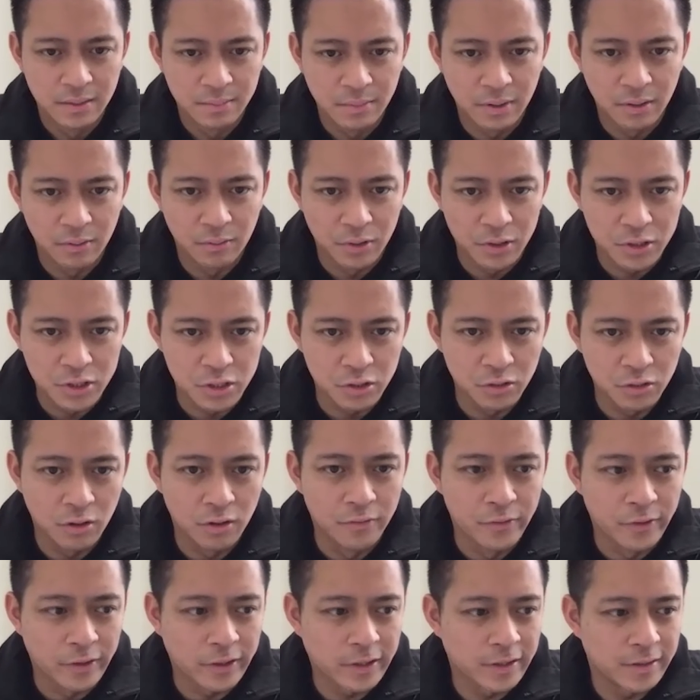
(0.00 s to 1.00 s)
But mm-hmm. once you
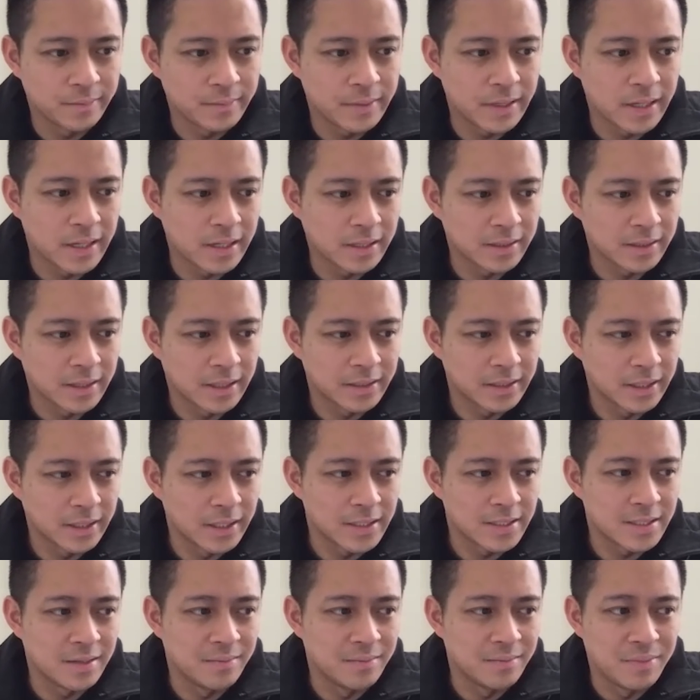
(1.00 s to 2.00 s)
overcome that, I
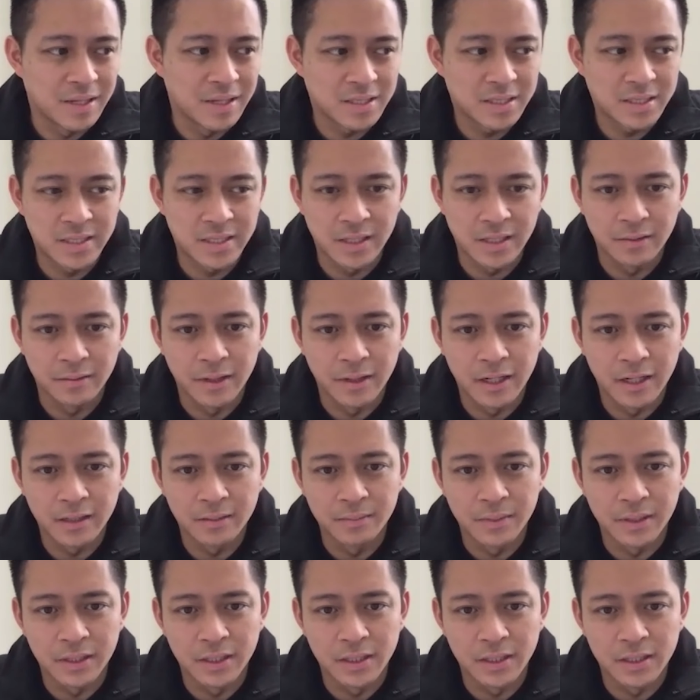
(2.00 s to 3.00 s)
think it's the best thing,
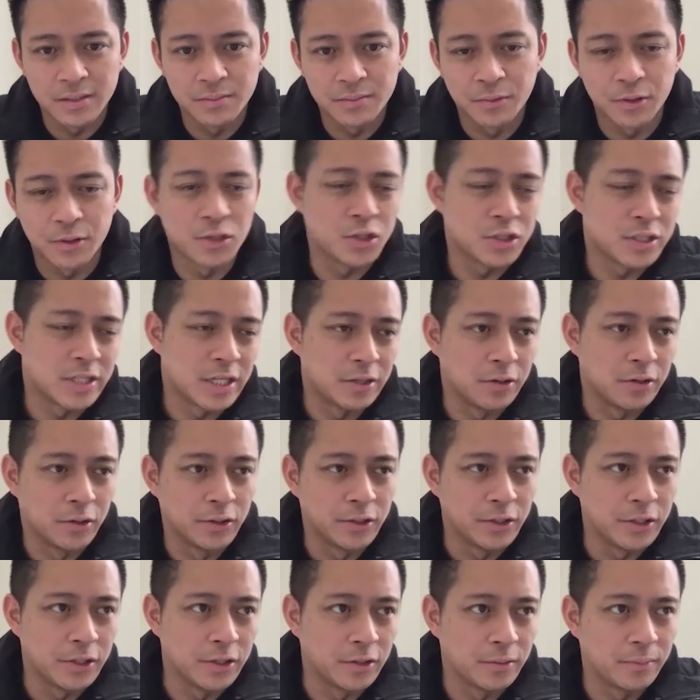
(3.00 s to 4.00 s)
right? Because what you said
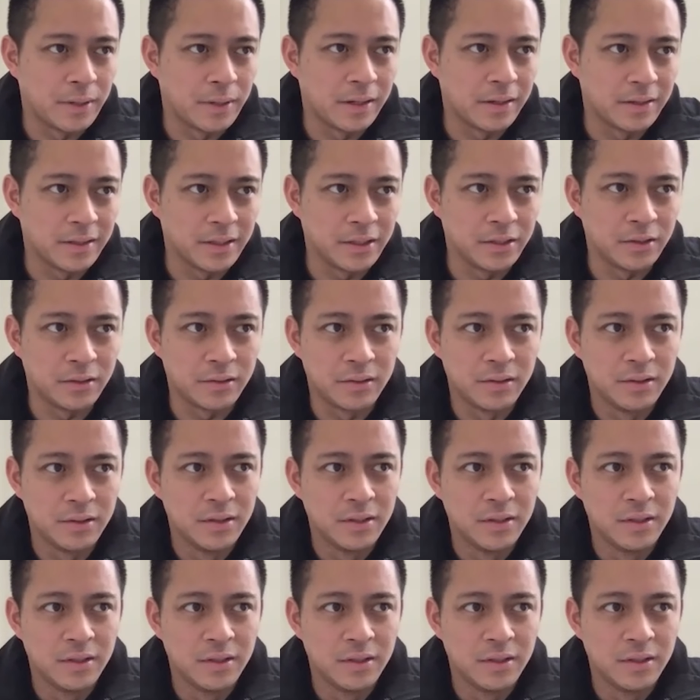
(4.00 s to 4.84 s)
earlier about, you know,